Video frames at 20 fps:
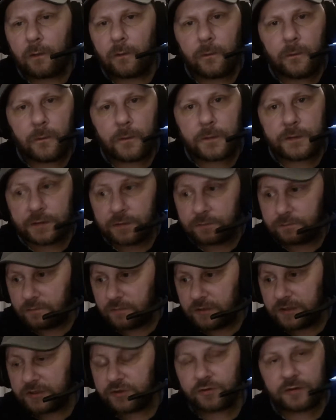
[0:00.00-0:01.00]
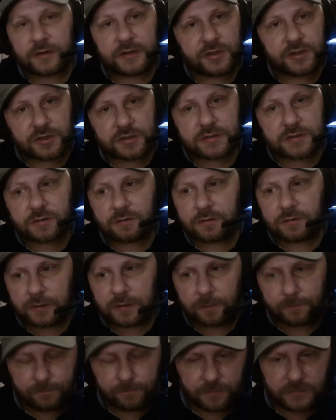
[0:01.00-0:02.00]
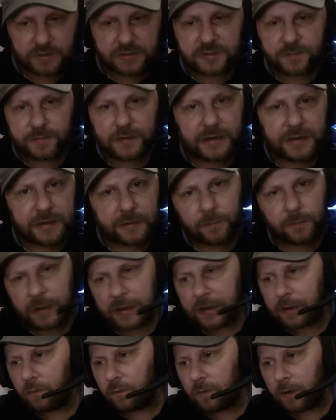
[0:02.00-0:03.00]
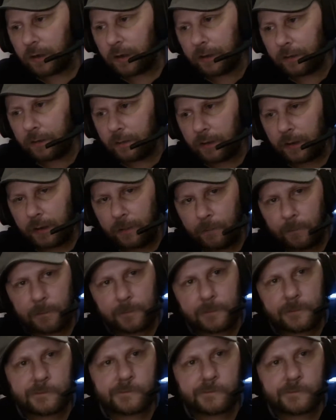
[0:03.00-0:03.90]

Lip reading: or you're literally just doing the split in black and white and